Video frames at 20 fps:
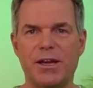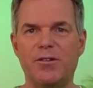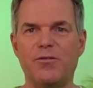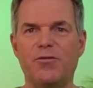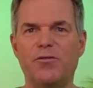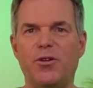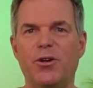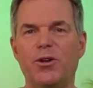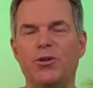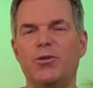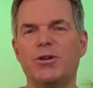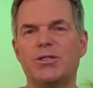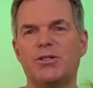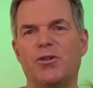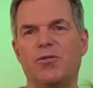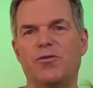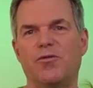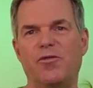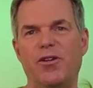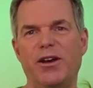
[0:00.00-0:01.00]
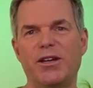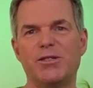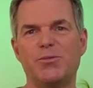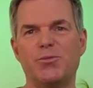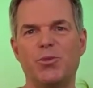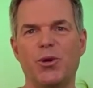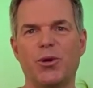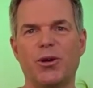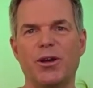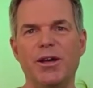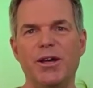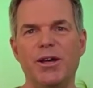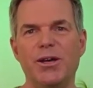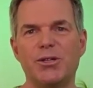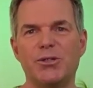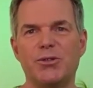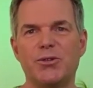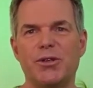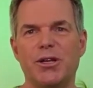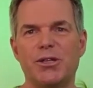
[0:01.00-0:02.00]
and follow us on Facebook
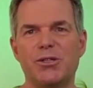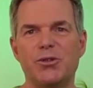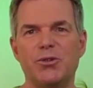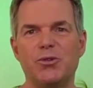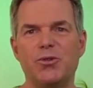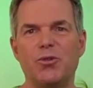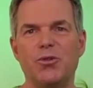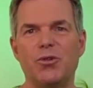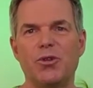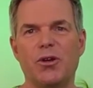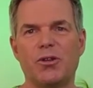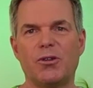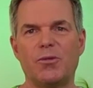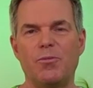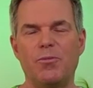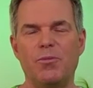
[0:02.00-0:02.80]
so that you do not